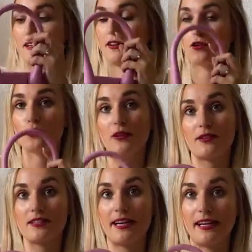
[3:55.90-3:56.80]
in the
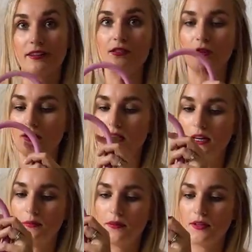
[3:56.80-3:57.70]
shortest setting, so
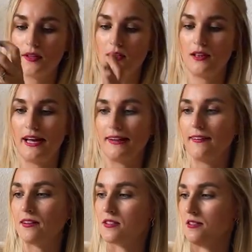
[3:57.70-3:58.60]
the length
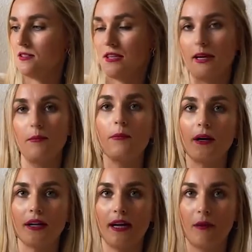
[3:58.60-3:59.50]
is the same,
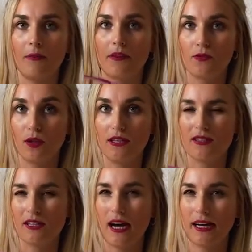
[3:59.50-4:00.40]
but this one is
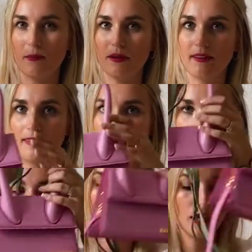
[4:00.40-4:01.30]
a tiny bit
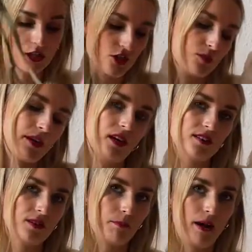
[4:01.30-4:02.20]
thicker just
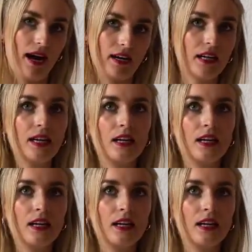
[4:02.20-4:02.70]
because the bag,